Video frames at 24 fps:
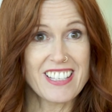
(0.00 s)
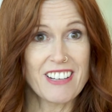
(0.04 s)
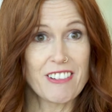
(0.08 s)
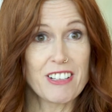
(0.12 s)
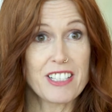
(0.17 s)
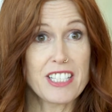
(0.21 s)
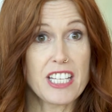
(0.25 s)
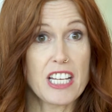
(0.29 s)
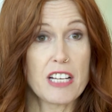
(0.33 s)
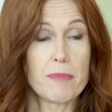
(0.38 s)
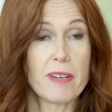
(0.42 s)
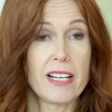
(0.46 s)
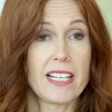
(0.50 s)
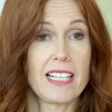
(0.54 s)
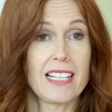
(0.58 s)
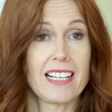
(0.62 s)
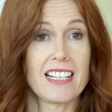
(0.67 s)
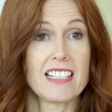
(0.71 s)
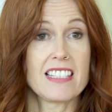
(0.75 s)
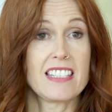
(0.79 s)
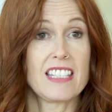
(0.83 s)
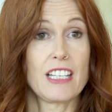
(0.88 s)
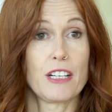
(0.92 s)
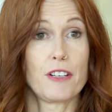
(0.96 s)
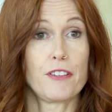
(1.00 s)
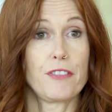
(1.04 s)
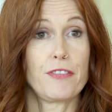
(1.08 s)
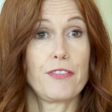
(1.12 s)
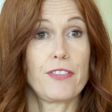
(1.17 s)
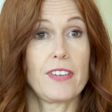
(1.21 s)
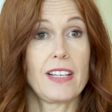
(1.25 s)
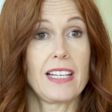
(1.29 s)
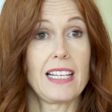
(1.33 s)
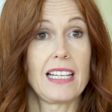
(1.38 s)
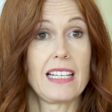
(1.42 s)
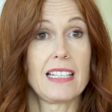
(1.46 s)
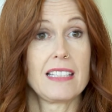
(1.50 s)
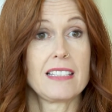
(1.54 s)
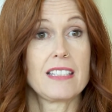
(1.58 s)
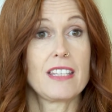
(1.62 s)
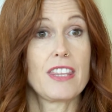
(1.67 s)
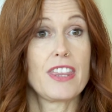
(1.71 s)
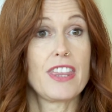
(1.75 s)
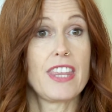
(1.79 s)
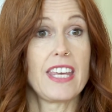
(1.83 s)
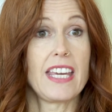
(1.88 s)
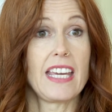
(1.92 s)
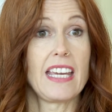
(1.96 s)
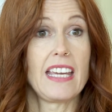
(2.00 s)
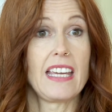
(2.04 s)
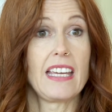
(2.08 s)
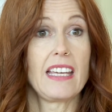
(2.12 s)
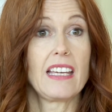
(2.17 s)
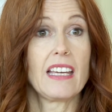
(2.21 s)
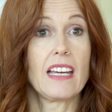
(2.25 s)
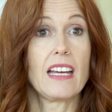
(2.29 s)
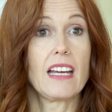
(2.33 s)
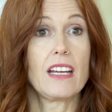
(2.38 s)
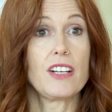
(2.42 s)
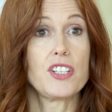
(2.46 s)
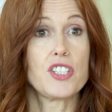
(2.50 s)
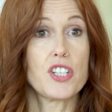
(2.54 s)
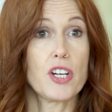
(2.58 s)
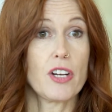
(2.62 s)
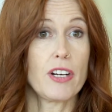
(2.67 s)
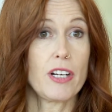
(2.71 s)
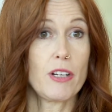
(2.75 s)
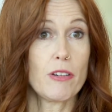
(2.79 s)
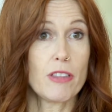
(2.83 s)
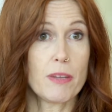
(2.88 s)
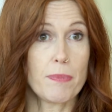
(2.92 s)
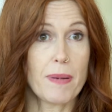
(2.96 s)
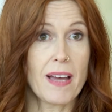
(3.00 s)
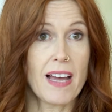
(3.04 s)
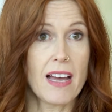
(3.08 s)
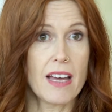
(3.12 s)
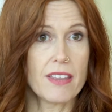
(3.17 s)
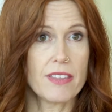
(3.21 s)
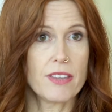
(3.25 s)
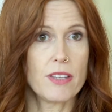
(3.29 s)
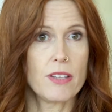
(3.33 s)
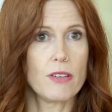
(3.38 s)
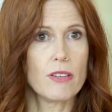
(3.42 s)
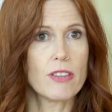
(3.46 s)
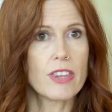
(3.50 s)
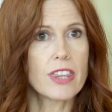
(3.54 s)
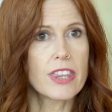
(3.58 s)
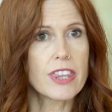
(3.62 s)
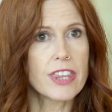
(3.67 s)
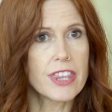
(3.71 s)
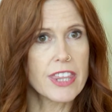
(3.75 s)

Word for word: I would tell my young self is the journey or the path you